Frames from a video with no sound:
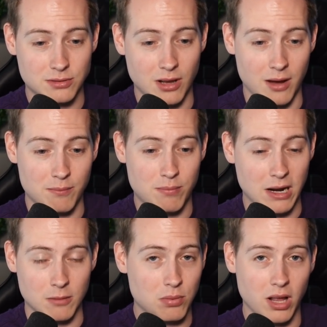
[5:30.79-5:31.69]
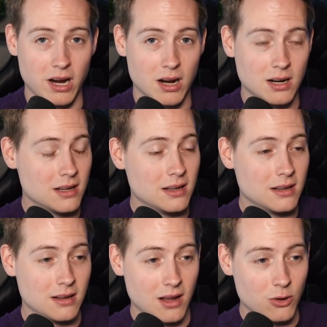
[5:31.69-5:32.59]
a better player
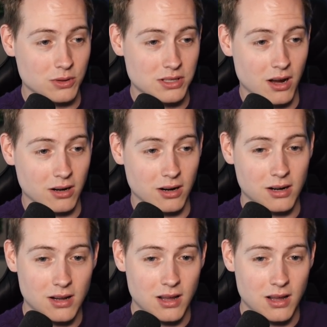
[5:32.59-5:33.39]
who is younger.